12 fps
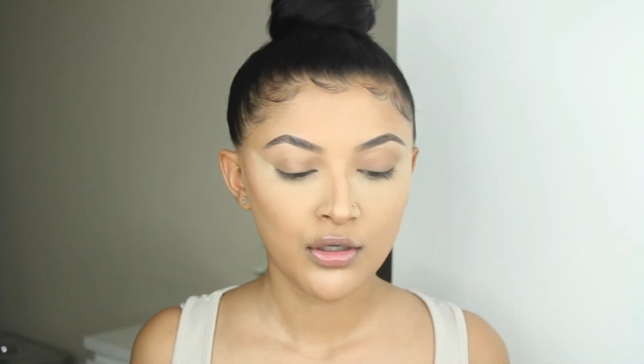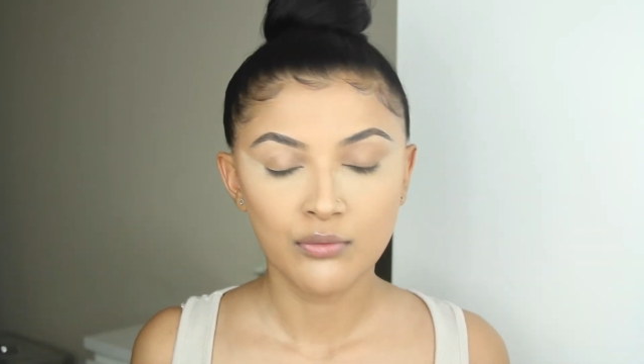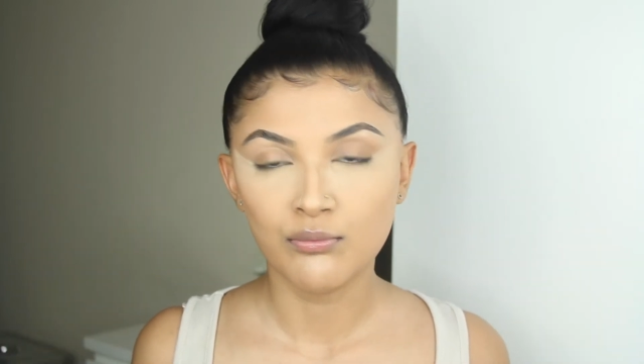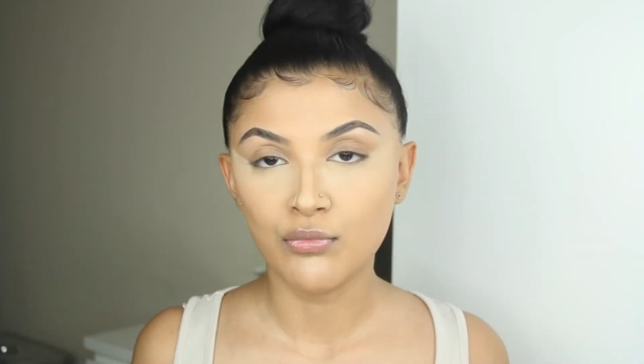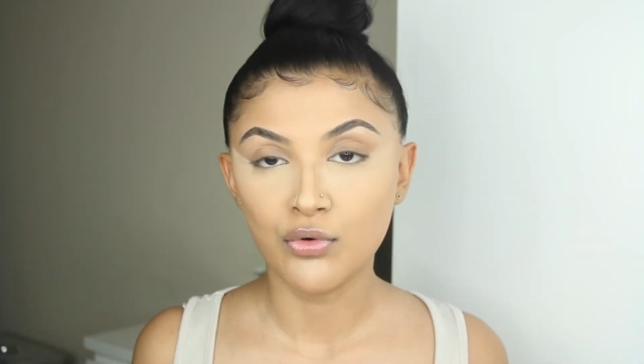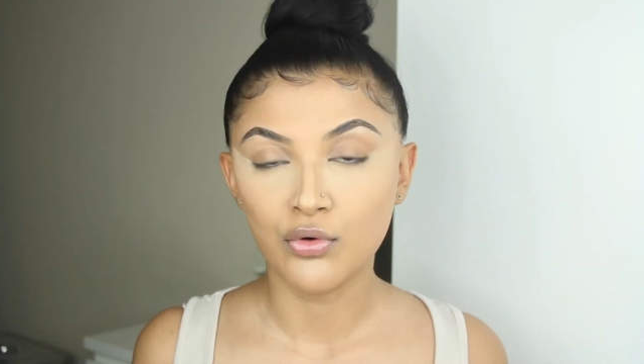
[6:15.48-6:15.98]

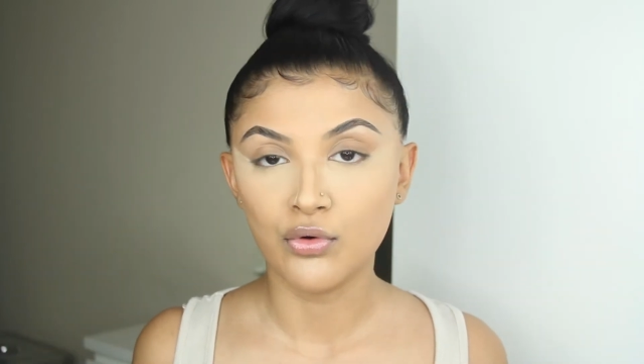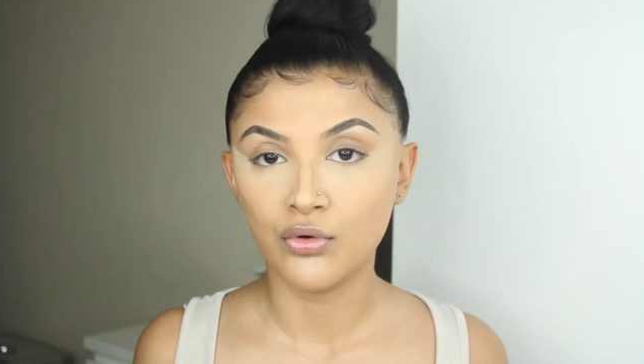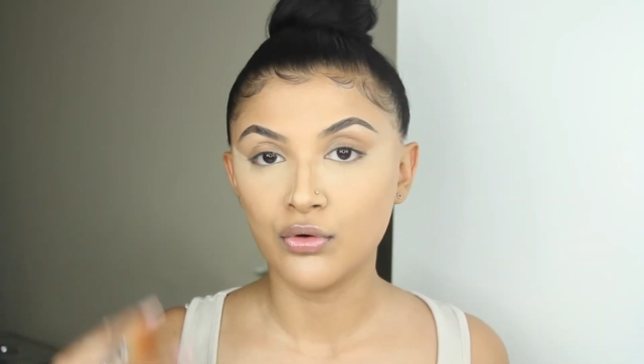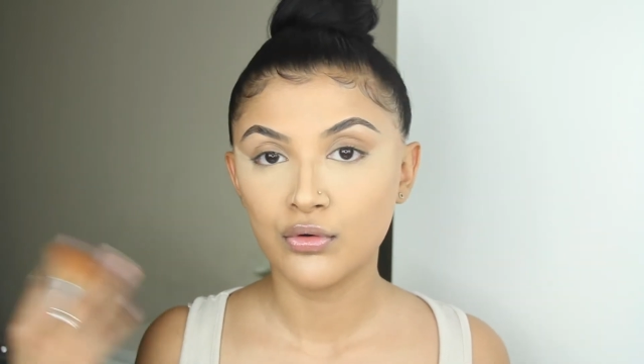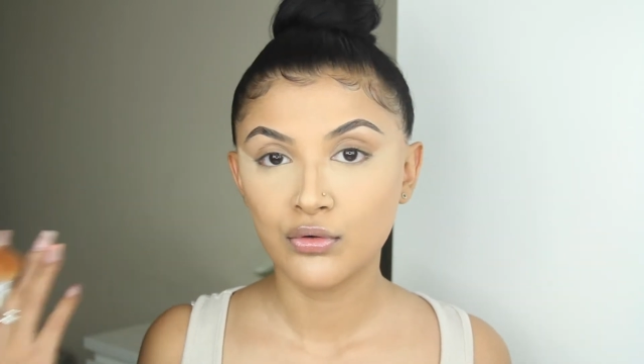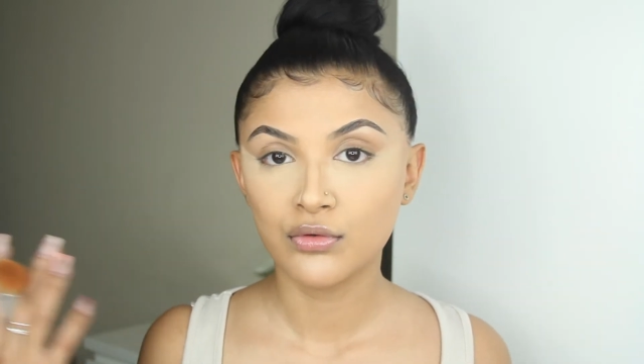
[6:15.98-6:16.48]
more
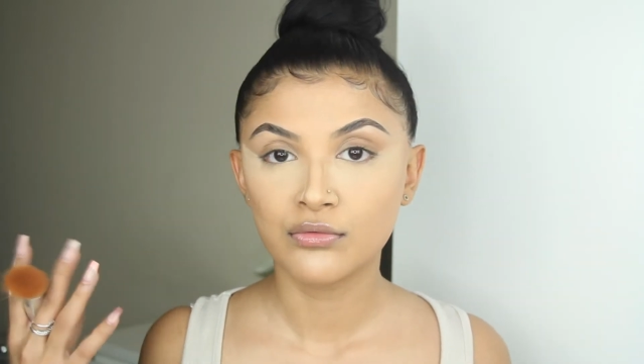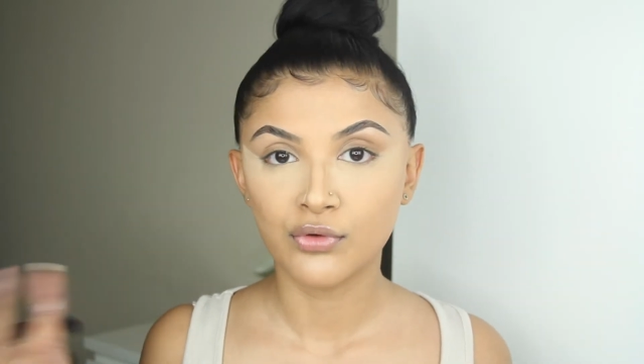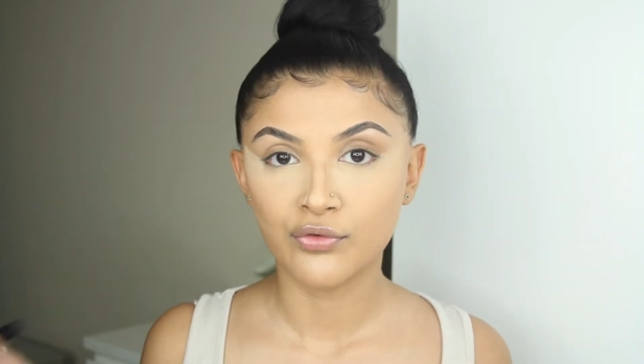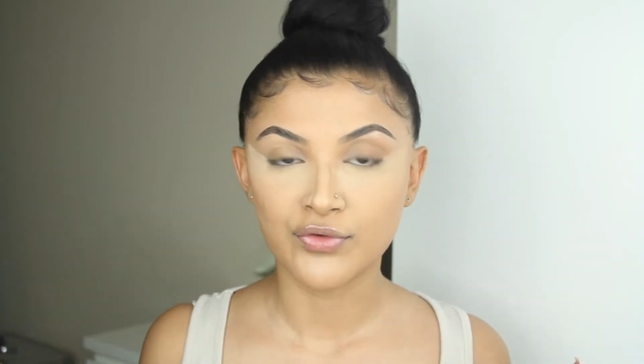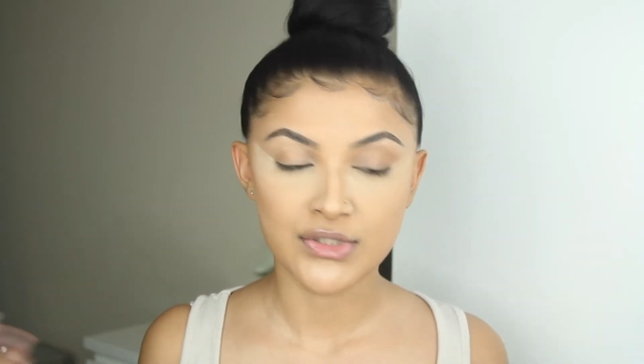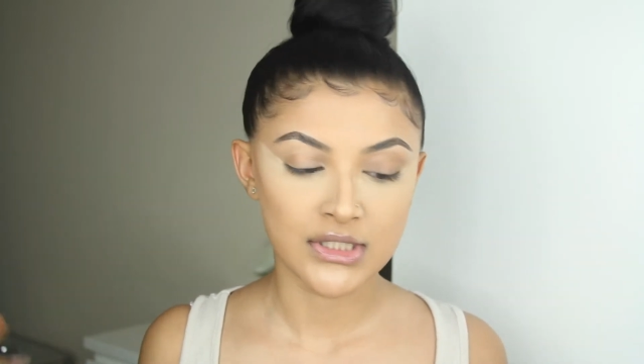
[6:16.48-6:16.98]

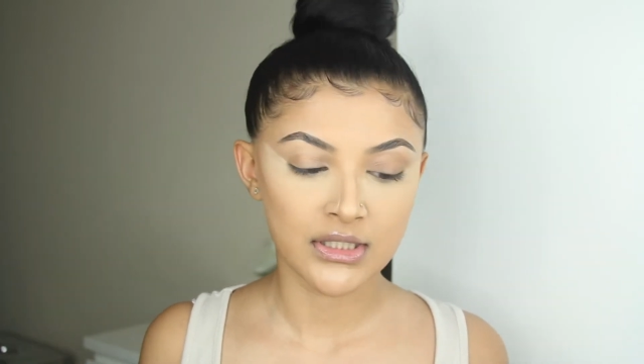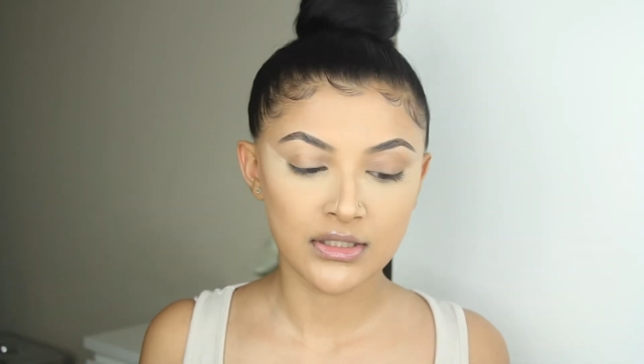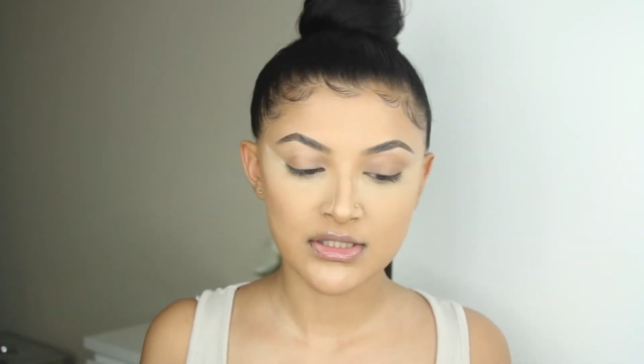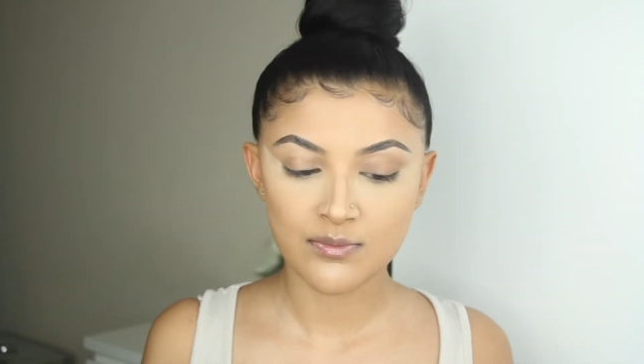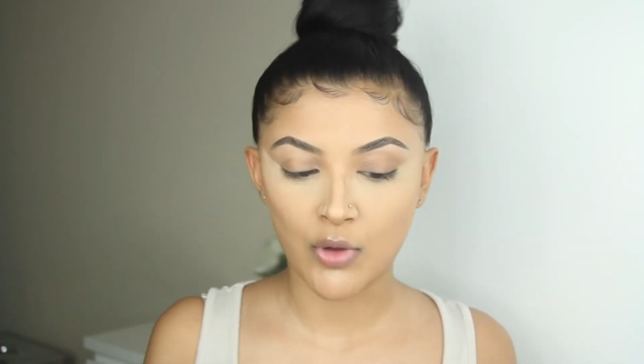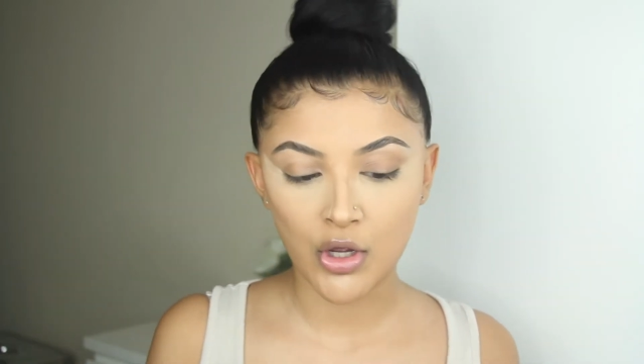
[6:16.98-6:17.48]
obviously
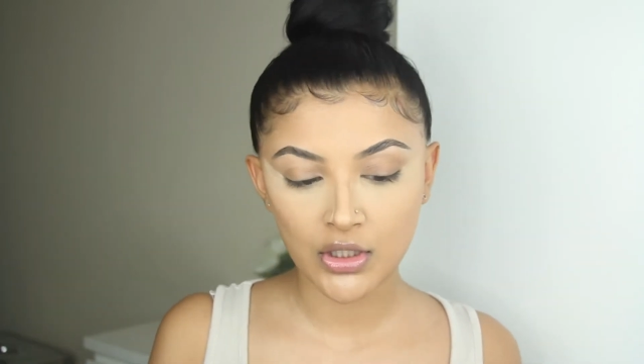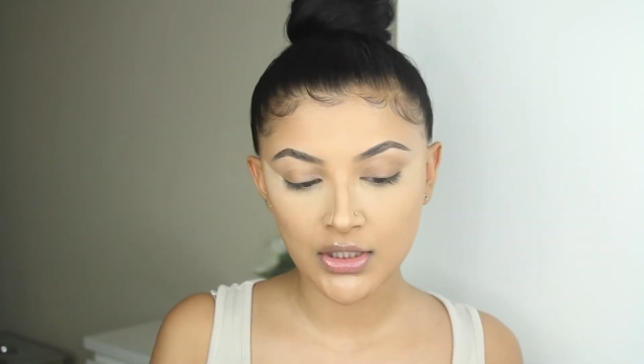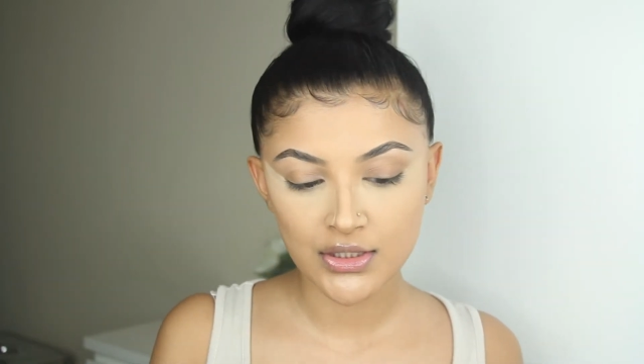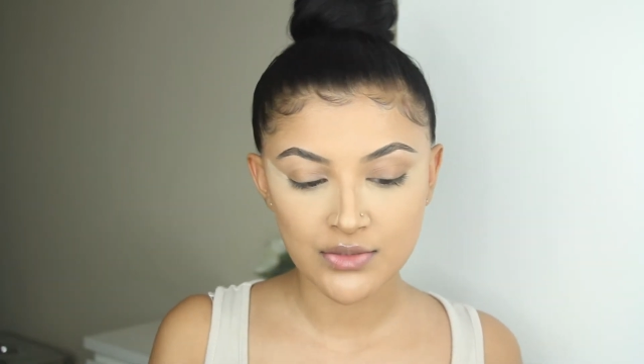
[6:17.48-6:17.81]
sparkly,